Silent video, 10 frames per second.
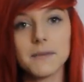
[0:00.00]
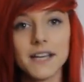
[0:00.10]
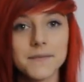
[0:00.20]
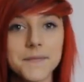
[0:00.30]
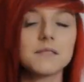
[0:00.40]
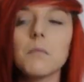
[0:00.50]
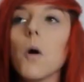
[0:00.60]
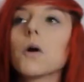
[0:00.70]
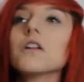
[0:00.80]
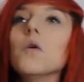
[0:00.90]
me.
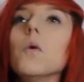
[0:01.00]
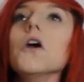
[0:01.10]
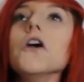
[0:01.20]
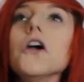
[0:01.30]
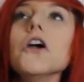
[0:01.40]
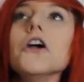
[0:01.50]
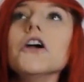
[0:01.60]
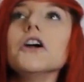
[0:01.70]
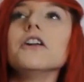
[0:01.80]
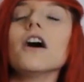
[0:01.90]
Smoking the
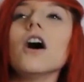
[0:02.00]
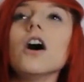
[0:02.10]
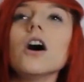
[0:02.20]
weed!